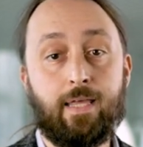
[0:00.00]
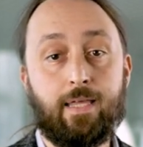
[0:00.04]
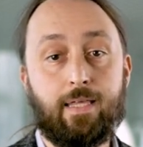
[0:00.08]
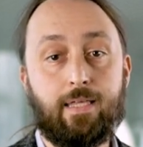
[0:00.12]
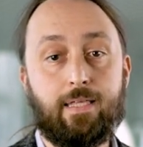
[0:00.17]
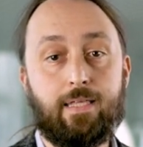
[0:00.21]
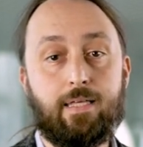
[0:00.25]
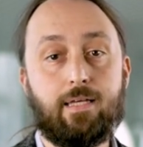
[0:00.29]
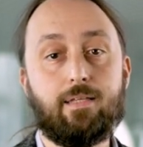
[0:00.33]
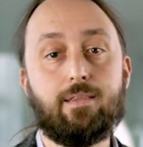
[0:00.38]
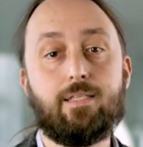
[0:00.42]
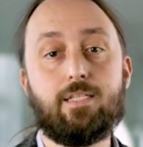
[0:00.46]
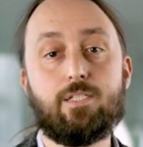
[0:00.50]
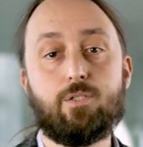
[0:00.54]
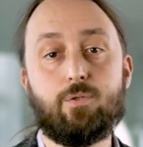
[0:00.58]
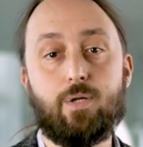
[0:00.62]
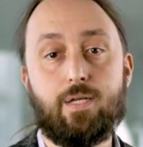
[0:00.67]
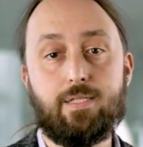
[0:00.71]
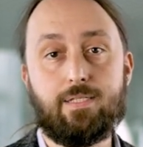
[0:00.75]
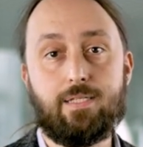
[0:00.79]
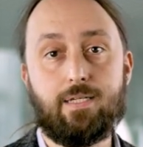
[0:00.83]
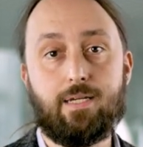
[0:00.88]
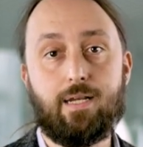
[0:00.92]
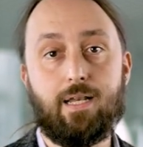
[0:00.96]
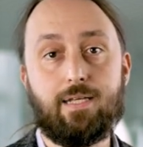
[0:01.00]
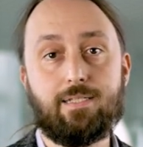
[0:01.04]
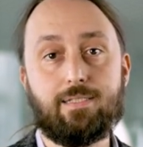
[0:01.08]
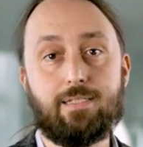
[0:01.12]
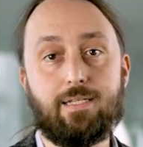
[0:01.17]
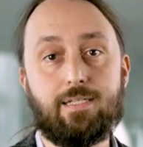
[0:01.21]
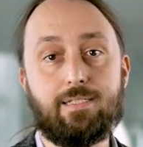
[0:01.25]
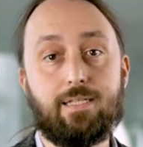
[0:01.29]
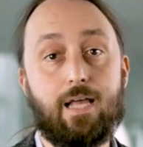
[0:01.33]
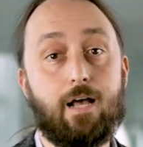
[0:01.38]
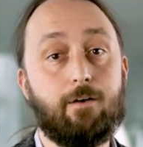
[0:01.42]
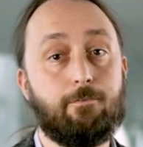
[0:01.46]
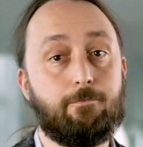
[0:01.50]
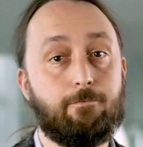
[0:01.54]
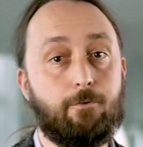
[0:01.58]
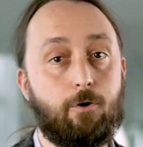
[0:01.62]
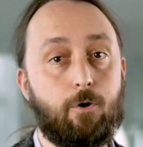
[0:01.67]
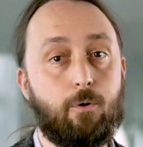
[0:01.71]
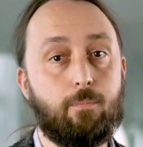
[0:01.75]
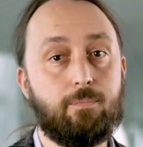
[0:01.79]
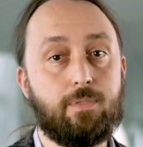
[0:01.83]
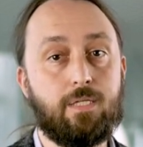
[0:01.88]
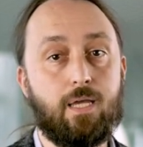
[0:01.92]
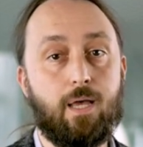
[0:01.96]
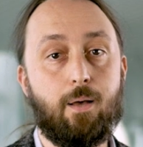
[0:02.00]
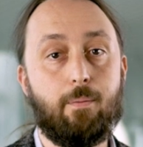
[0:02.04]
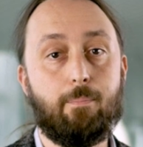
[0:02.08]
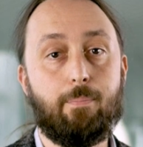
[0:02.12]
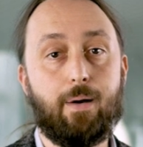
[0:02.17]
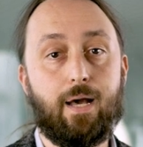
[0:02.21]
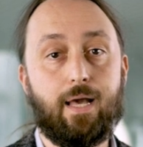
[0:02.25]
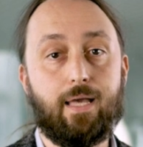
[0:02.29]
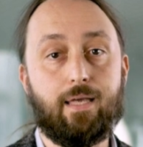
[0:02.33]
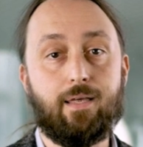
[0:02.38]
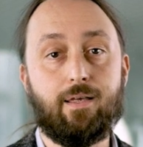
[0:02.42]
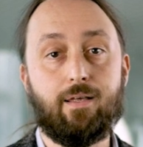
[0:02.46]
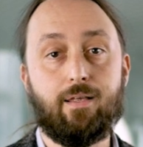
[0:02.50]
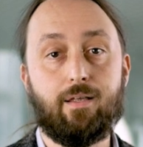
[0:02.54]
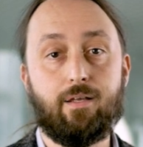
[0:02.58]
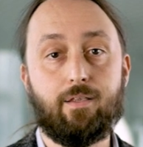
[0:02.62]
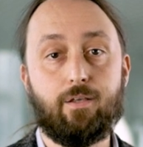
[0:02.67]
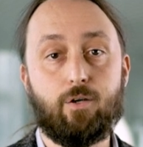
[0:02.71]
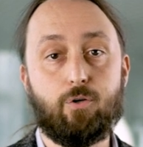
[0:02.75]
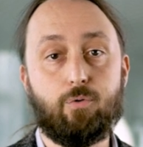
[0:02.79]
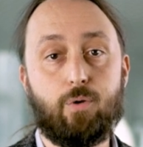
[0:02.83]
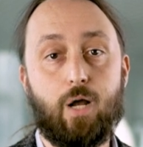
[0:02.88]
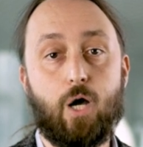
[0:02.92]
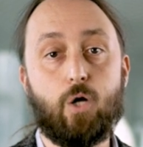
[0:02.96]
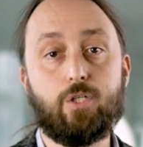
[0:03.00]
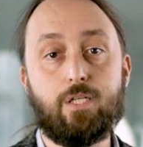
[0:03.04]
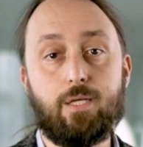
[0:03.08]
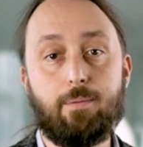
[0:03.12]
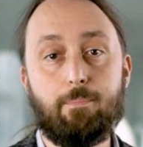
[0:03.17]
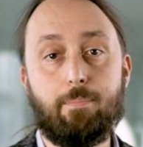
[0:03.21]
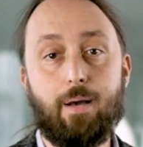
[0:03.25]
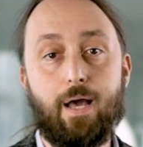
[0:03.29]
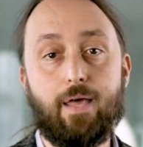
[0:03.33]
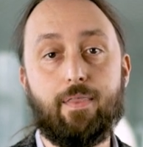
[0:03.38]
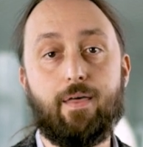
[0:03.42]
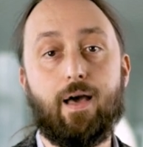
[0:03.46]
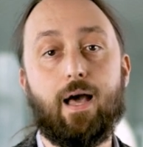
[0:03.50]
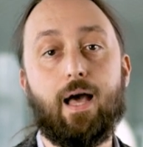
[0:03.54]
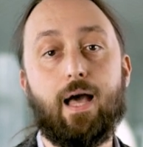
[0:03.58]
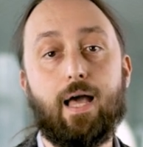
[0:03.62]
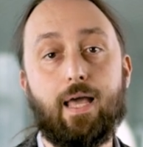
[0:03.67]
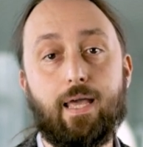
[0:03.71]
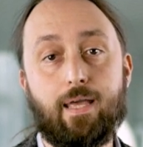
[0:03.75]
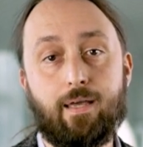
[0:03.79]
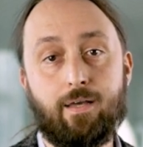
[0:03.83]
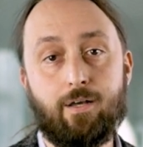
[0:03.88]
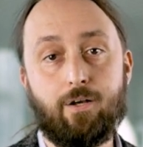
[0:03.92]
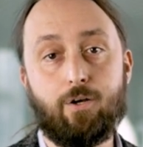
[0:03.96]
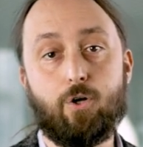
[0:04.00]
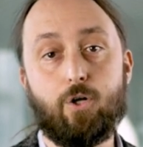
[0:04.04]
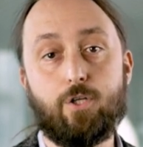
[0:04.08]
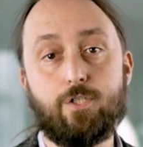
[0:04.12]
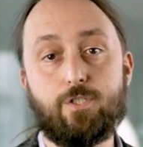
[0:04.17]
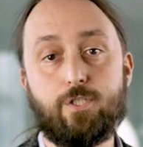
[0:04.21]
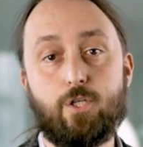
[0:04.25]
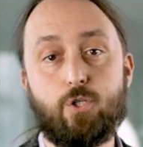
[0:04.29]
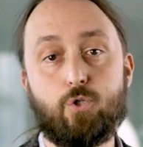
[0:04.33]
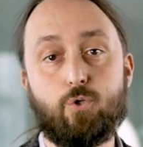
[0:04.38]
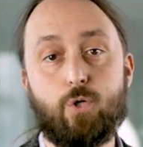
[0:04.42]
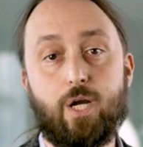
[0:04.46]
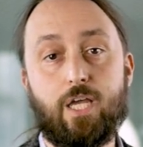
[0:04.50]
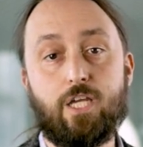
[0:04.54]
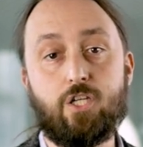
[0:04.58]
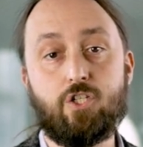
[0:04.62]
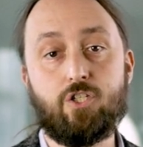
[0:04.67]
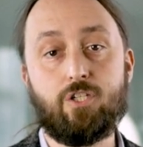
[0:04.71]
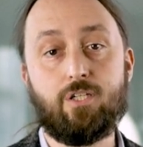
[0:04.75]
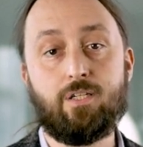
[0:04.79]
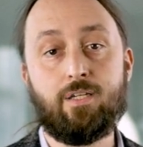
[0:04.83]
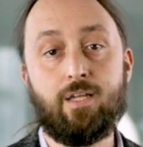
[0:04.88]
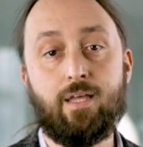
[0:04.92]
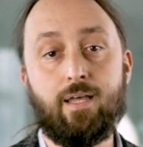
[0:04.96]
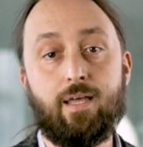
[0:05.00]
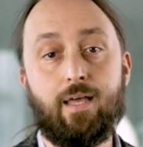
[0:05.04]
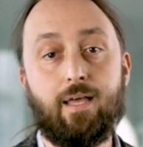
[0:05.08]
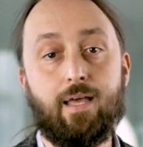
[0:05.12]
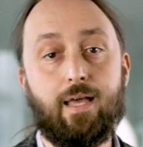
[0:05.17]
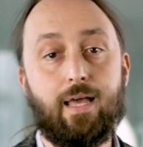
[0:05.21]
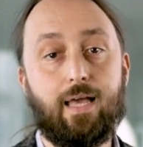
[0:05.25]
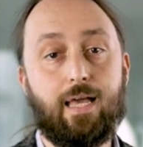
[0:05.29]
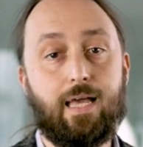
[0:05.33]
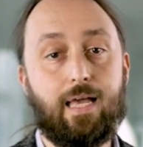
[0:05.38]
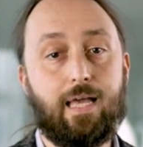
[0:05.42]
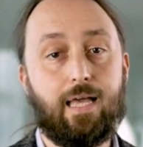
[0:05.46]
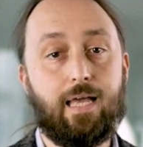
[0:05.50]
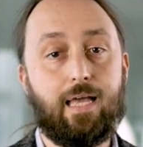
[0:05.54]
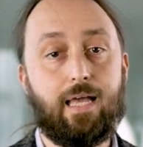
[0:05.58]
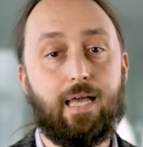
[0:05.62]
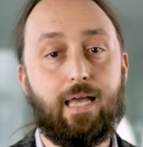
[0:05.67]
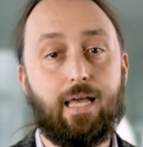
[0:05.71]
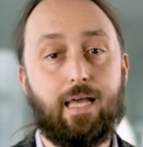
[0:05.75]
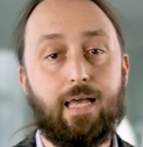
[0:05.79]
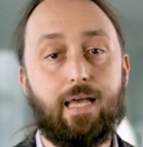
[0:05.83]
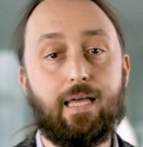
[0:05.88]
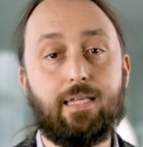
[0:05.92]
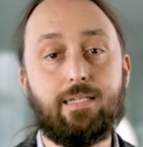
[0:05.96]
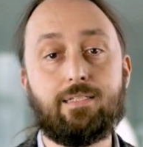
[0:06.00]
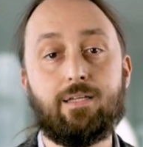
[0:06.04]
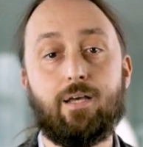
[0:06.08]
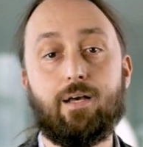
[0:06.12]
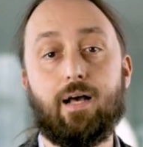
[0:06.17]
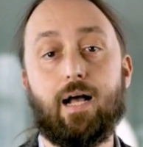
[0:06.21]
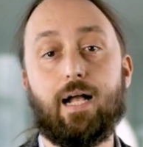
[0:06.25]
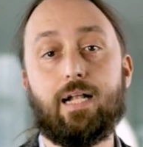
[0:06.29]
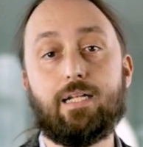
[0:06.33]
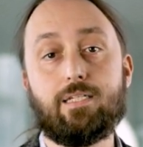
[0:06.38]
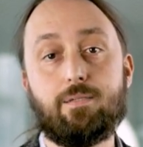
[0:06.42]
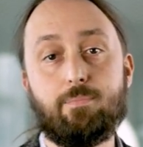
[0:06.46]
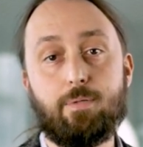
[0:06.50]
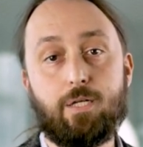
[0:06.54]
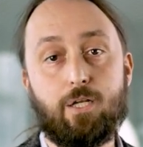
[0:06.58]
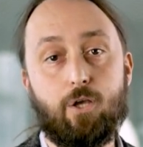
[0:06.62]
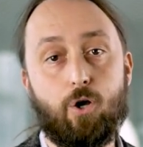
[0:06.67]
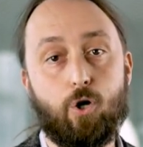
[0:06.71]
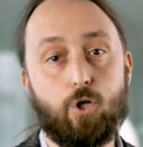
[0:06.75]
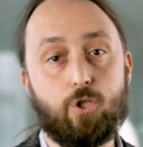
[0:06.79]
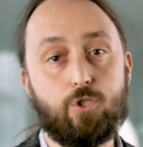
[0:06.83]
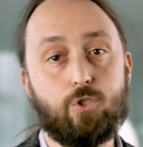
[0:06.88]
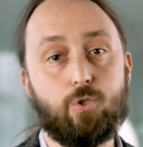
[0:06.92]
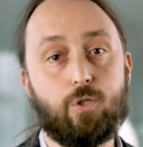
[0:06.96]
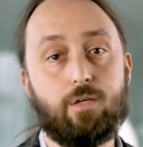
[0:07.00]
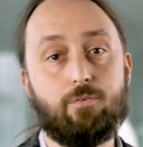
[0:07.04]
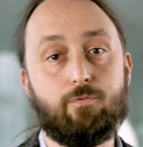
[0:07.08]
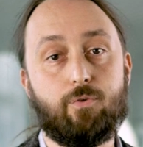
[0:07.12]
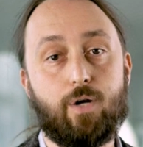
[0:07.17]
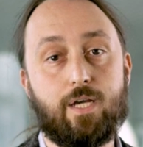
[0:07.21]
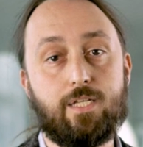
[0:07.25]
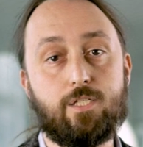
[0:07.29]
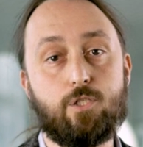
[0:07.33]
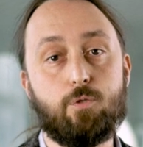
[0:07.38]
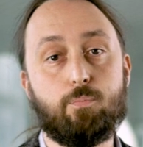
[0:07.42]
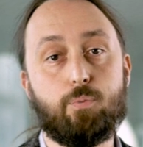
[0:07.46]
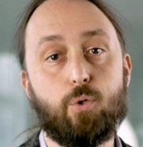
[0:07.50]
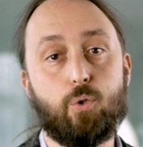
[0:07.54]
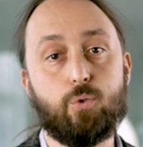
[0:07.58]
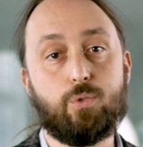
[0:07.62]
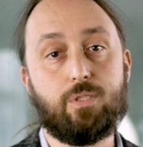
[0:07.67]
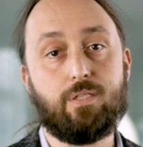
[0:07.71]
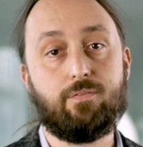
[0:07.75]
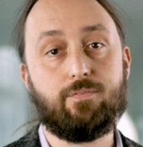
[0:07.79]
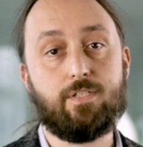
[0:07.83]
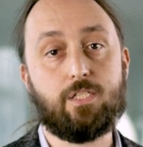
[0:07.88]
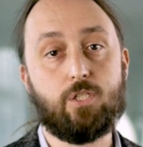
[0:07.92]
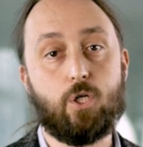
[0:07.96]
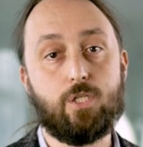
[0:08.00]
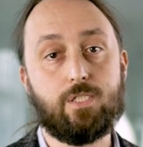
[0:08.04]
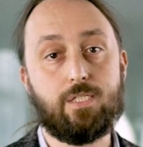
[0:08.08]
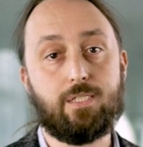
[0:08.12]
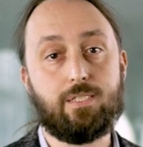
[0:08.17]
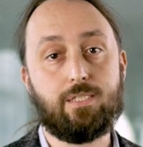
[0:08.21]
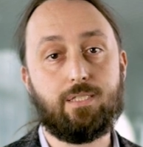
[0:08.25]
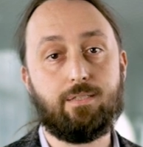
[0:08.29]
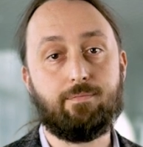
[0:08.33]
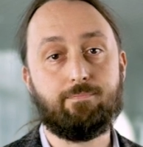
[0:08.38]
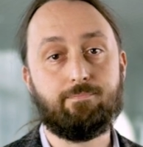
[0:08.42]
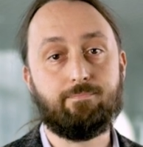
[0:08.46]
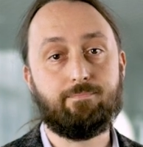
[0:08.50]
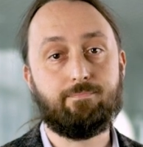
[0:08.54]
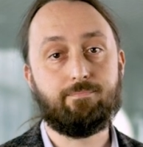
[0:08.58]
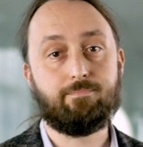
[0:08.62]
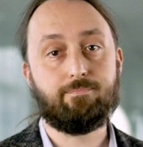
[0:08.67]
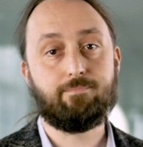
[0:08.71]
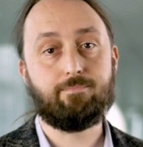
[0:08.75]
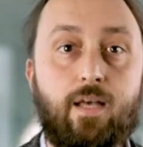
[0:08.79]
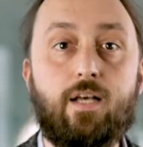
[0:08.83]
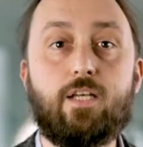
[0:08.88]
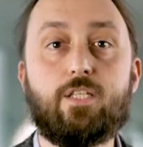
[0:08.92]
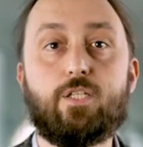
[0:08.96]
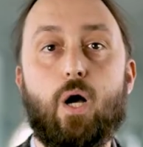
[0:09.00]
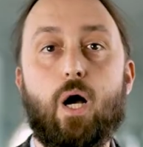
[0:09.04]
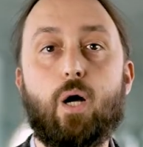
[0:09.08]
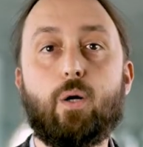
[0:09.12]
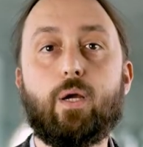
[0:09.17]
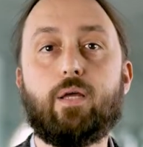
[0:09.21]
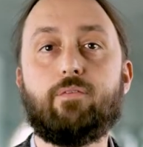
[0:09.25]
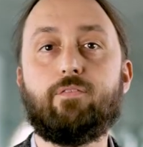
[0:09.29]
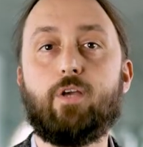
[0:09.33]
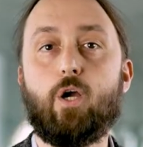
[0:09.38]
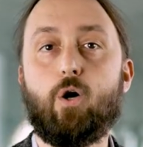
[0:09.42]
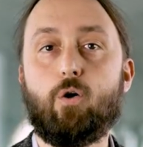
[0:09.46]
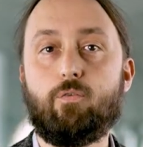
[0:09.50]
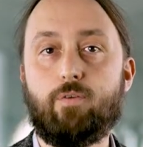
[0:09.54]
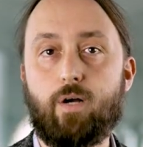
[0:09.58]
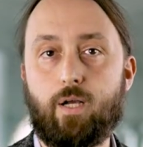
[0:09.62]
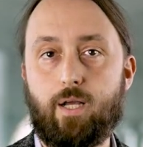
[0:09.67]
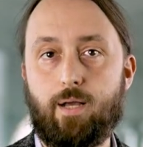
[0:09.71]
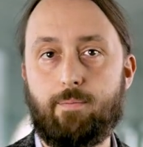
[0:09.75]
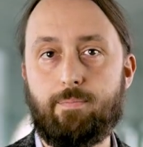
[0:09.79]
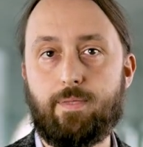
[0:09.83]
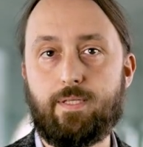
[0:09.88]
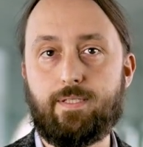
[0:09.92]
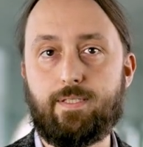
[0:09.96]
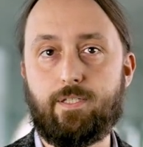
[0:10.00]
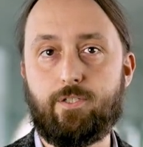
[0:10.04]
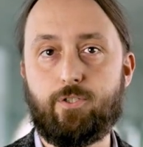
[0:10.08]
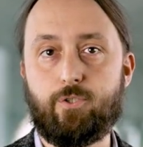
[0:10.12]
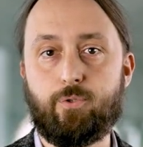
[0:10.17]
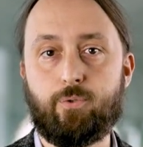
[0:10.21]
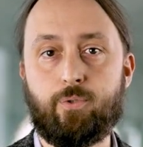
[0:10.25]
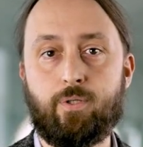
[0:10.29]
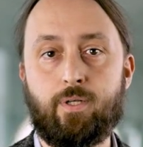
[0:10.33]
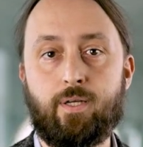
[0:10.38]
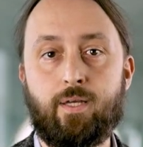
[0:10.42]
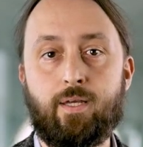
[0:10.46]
Here these transient clusters are formed by crowding, by the high concentration, and ultimately also give rise to protein viscosity. So how can we overcome this issue?